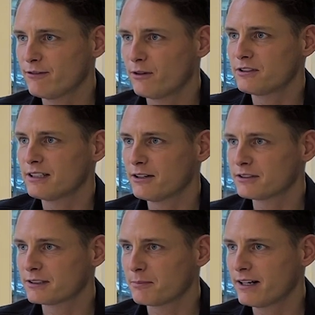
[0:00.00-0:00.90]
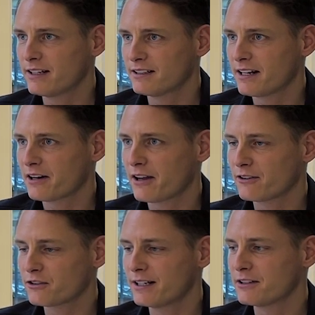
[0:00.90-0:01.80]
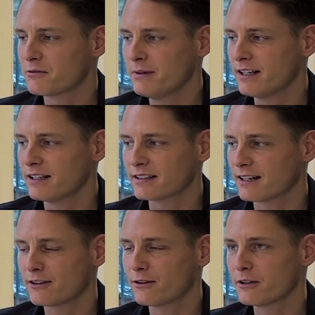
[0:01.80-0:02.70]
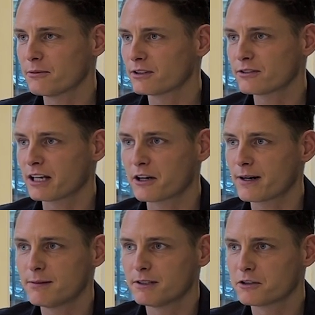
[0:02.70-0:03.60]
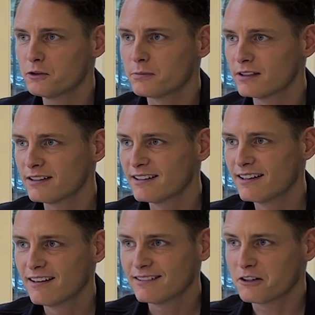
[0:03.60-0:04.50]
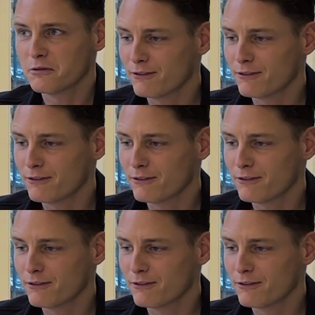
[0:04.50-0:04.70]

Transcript: 14 hours in a plane, and then get straight into meetings. And I thought it was incredibly stupid that you